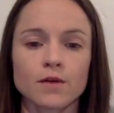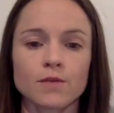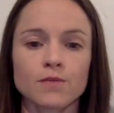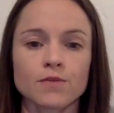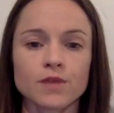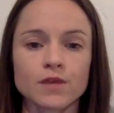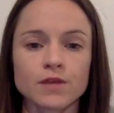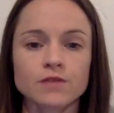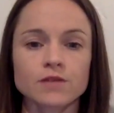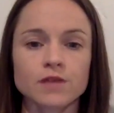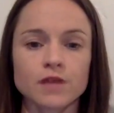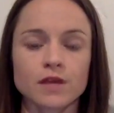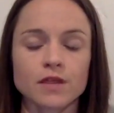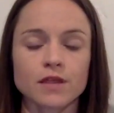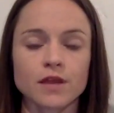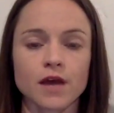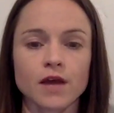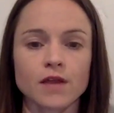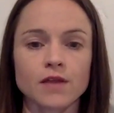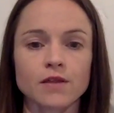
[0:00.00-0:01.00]
things like
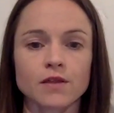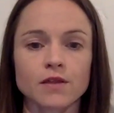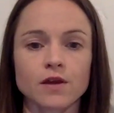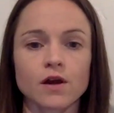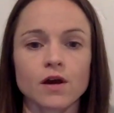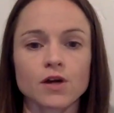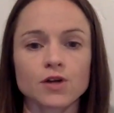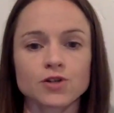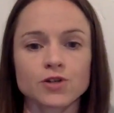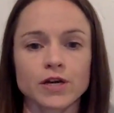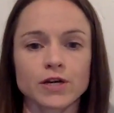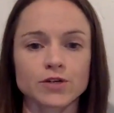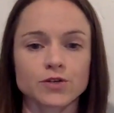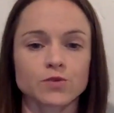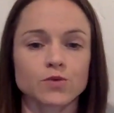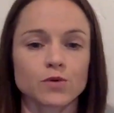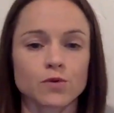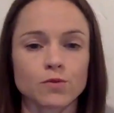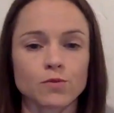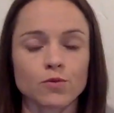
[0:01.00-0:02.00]
that. The contractor
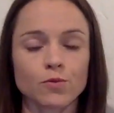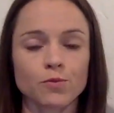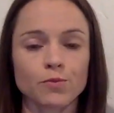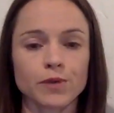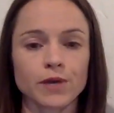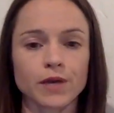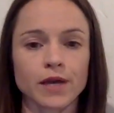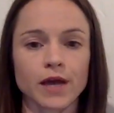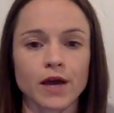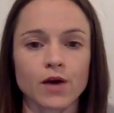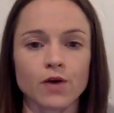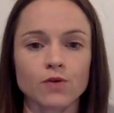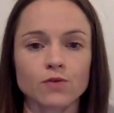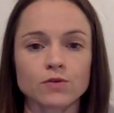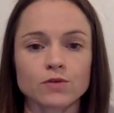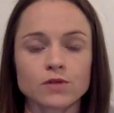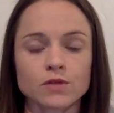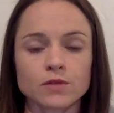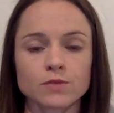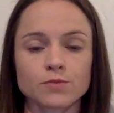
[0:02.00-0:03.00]
will pick out
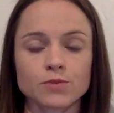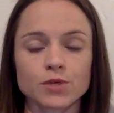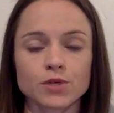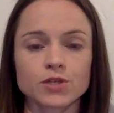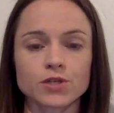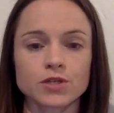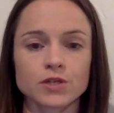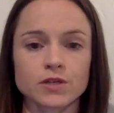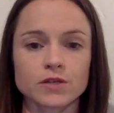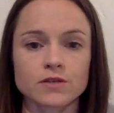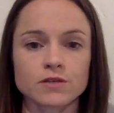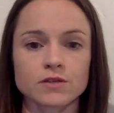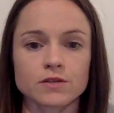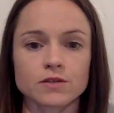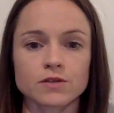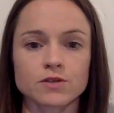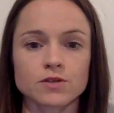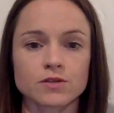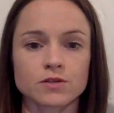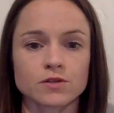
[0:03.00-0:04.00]
and purchase
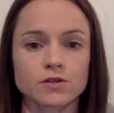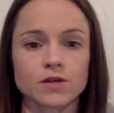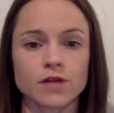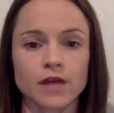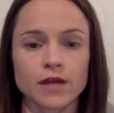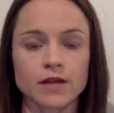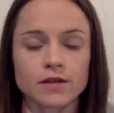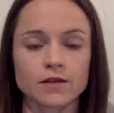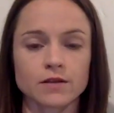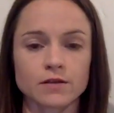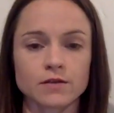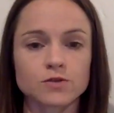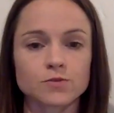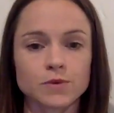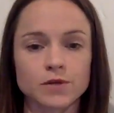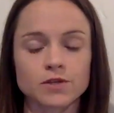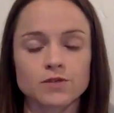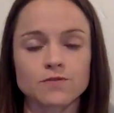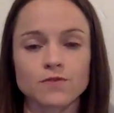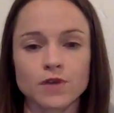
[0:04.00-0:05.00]
and just look at the
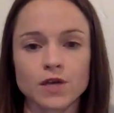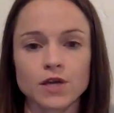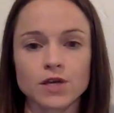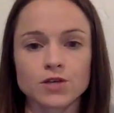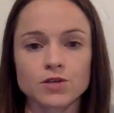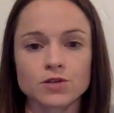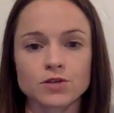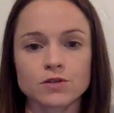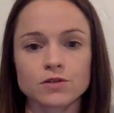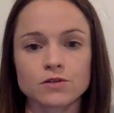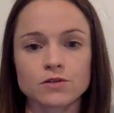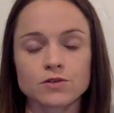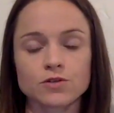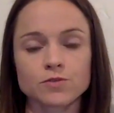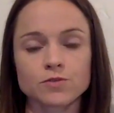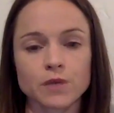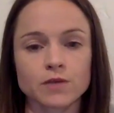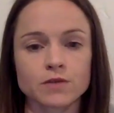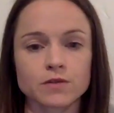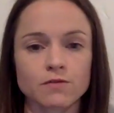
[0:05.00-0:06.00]
specifications or
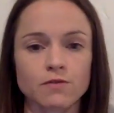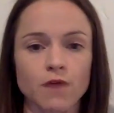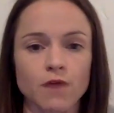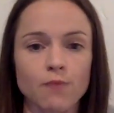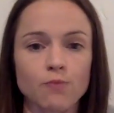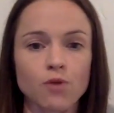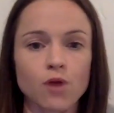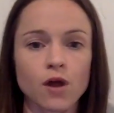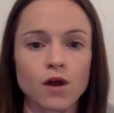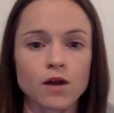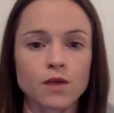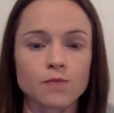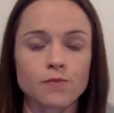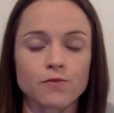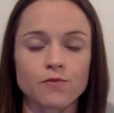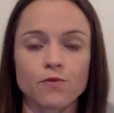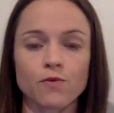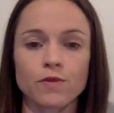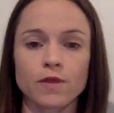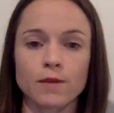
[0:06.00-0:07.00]
specs of that product
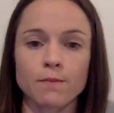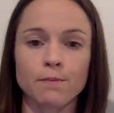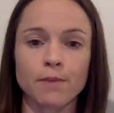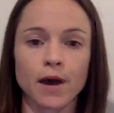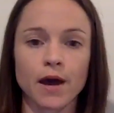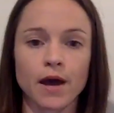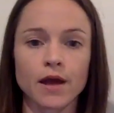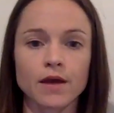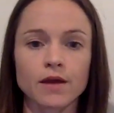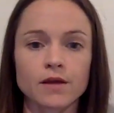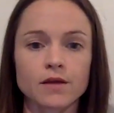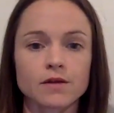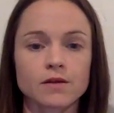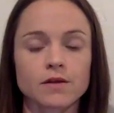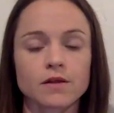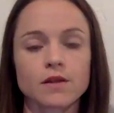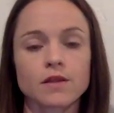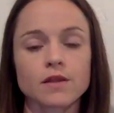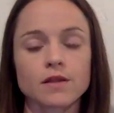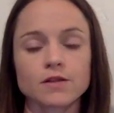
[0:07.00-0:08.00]
before they buy it.
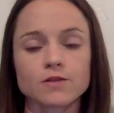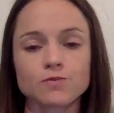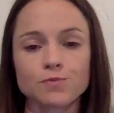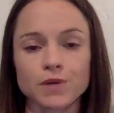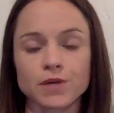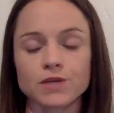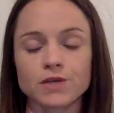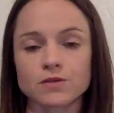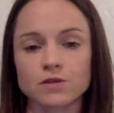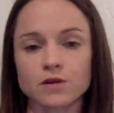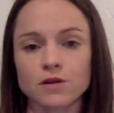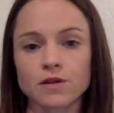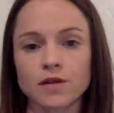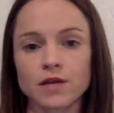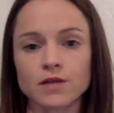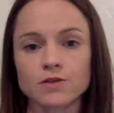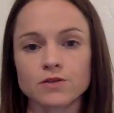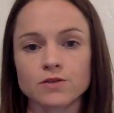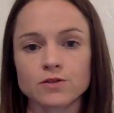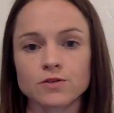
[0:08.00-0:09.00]
That's based on
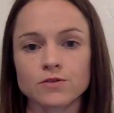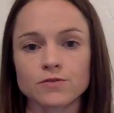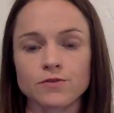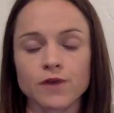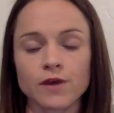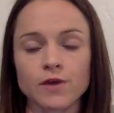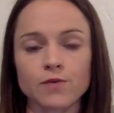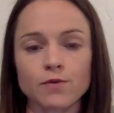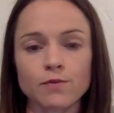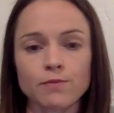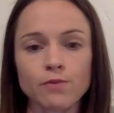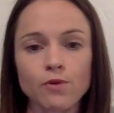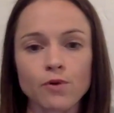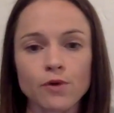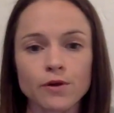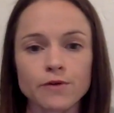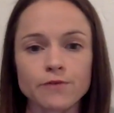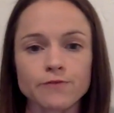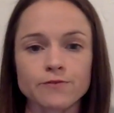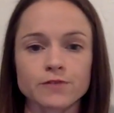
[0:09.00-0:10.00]
that certified
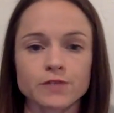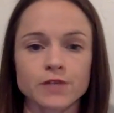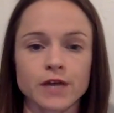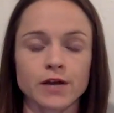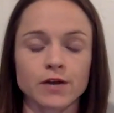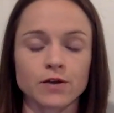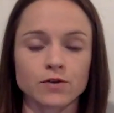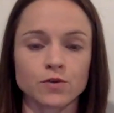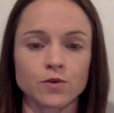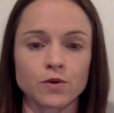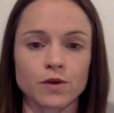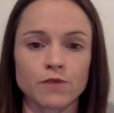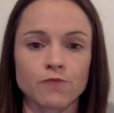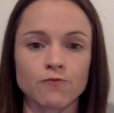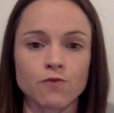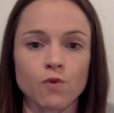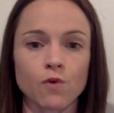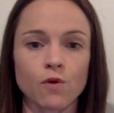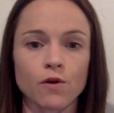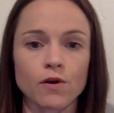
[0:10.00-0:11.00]
report for Title
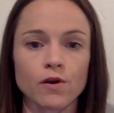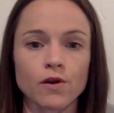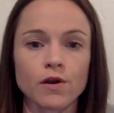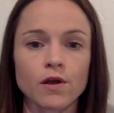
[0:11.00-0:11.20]
24.